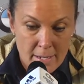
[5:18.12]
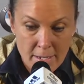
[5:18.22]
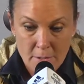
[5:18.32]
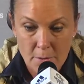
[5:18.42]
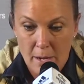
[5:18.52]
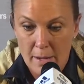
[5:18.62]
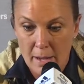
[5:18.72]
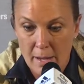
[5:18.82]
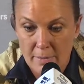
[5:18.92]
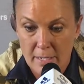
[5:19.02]
you know,
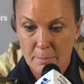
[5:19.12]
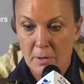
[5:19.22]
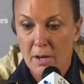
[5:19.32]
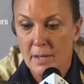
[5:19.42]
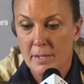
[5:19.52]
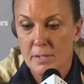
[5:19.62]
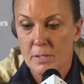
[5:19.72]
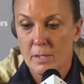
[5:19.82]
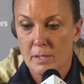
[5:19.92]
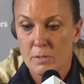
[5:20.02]
I think Pond
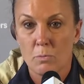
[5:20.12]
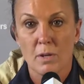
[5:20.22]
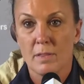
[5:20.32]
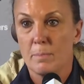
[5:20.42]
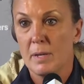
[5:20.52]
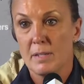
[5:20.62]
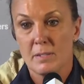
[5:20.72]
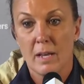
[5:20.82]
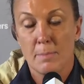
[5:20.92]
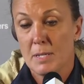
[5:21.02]
is one of the best
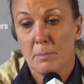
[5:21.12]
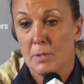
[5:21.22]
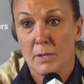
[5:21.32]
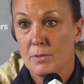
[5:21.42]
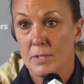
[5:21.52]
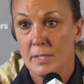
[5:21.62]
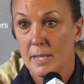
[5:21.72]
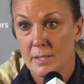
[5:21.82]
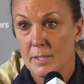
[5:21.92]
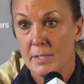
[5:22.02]
top 10 players in the
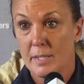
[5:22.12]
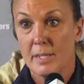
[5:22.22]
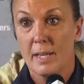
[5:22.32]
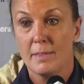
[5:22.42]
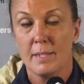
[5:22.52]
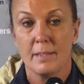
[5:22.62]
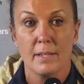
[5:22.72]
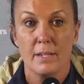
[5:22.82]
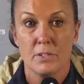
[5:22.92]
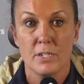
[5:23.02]
ACC. I think
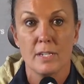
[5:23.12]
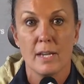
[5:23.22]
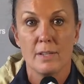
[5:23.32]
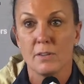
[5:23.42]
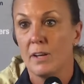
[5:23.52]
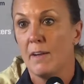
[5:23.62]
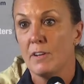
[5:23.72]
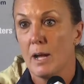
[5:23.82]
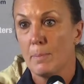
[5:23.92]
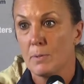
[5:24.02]
that she is going to have
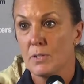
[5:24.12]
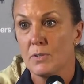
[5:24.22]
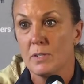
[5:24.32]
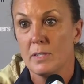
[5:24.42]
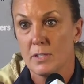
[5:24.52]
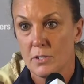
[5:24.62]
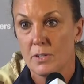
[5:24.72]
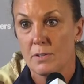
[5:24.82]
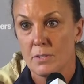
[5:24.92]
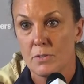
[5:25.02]
an opportunity this
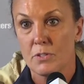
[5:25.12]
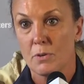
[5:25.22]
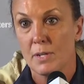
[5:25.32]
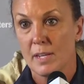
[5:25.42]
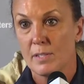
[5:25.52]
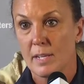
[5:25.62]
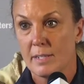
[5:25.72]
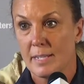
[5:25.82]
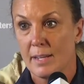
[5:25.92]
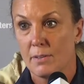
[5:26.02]
year to showcase
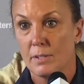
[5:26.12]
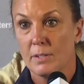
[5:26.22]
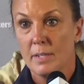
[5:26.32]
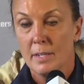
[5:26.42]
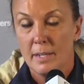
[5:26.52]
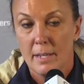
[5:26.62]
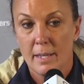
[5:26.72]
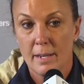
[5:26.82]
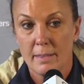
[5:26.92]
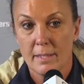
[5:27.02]
that talent.
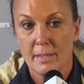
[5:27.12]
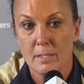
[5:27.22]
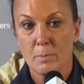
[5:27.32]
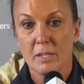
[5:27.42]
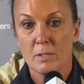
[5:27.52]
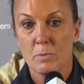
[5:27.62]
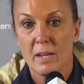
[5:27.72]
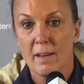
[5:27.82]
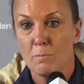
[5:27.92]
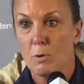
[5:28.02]
And I think that's because we
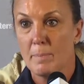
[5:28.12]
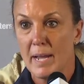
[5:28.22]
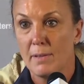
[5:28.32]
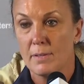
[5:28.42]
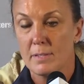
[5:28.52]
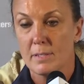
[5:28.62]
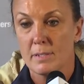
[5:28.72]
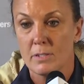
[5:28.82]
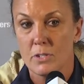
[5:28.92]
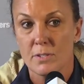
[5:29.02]
have more balance
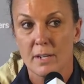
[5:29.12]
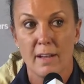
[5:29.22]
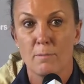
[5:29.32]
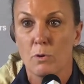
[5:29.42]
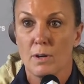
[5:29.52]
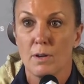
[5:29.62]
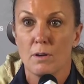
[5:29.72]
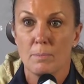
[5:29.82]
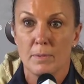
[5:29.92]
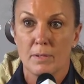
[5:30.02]
and she's going to have more
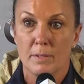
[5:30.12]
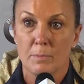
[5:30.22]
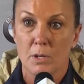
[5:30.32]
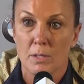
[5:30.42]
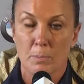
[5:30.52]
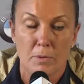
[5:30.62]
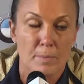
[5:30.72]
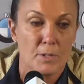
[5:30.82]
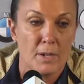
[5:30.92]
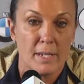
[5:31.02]
help on the
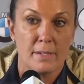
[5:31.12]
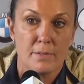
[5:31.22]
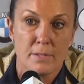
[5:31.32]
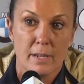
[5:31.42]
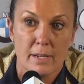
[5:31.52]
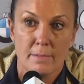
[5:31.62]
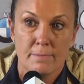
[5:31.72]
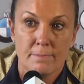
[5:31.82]
perimeter and inside.